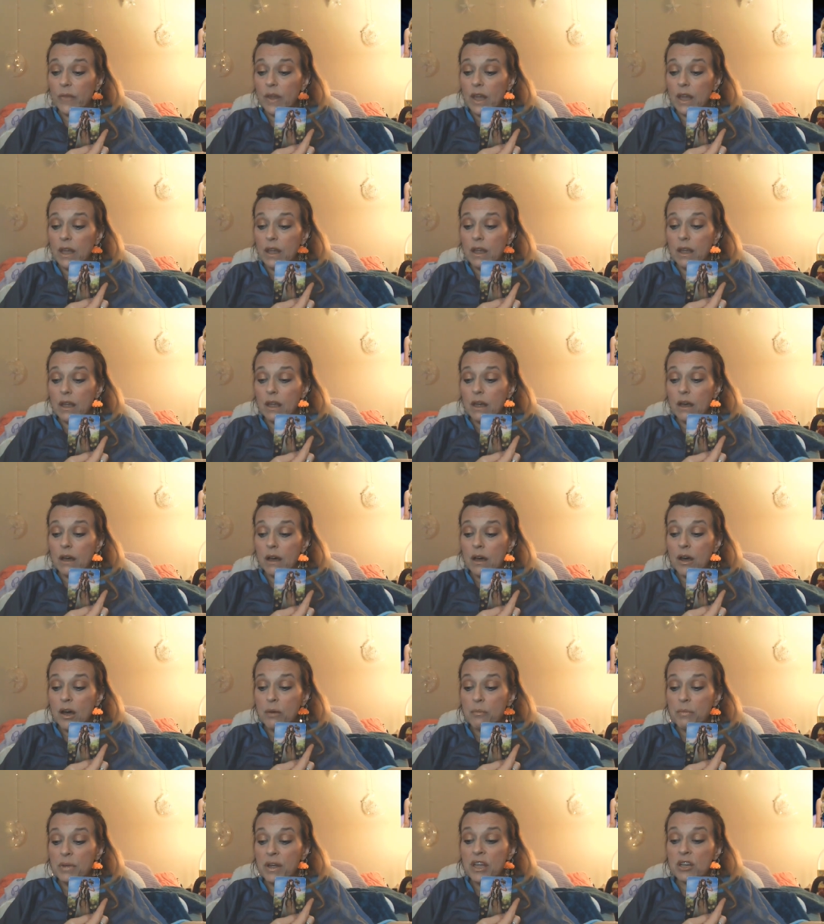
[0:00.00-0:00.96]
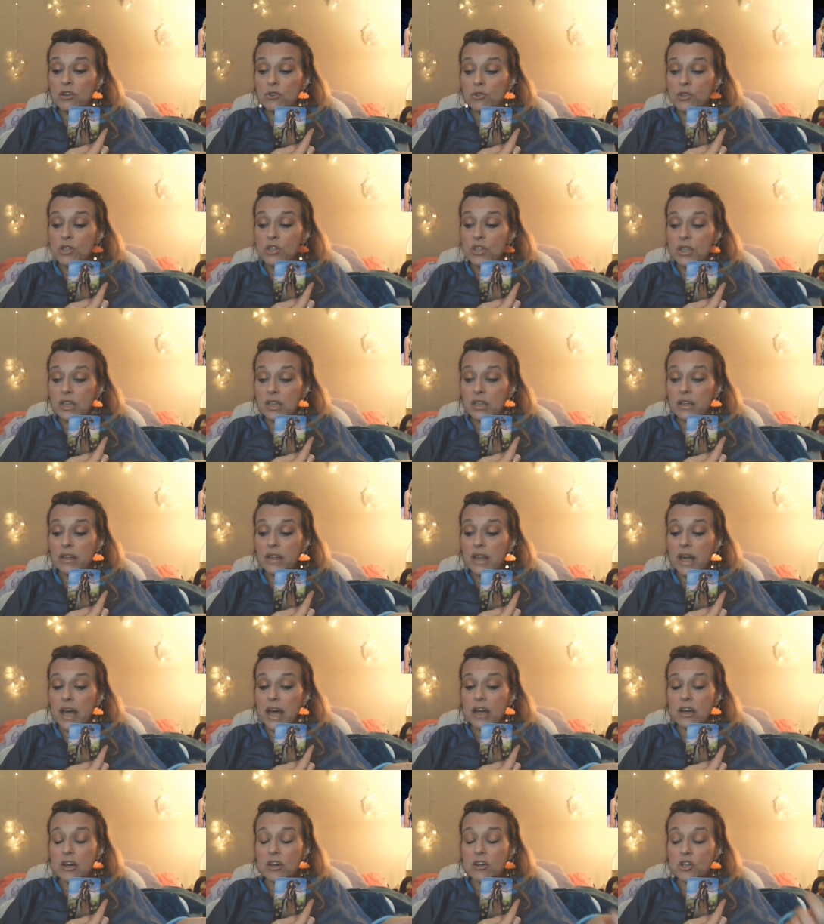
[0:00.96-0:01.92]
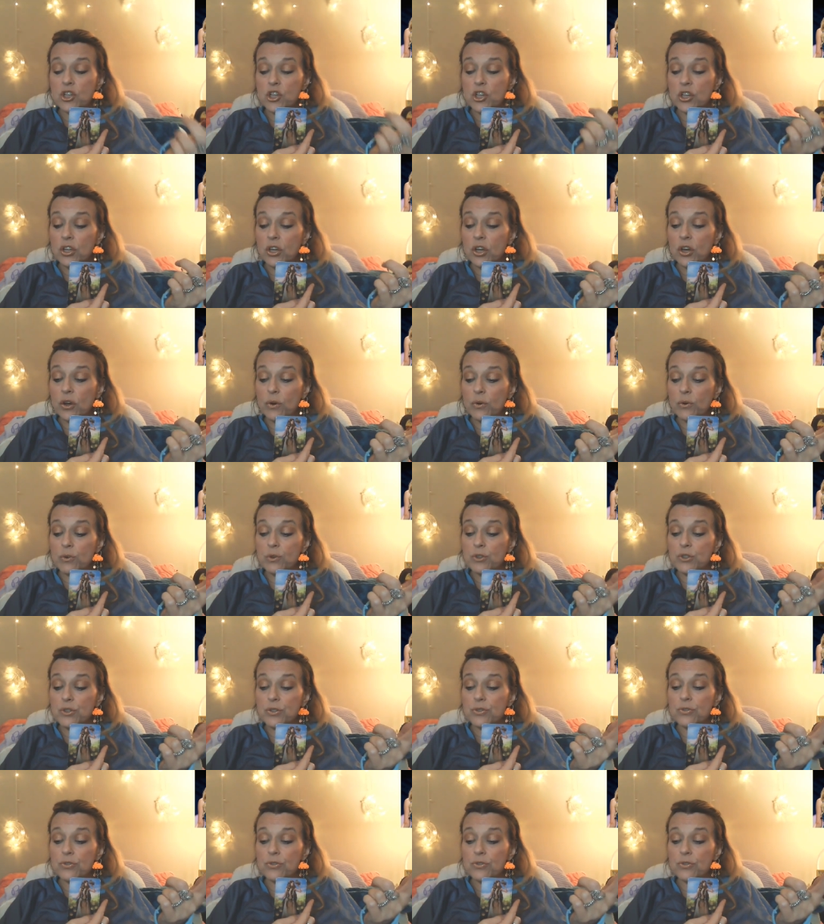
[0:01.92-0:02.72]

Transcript: Um, interesting that she goes,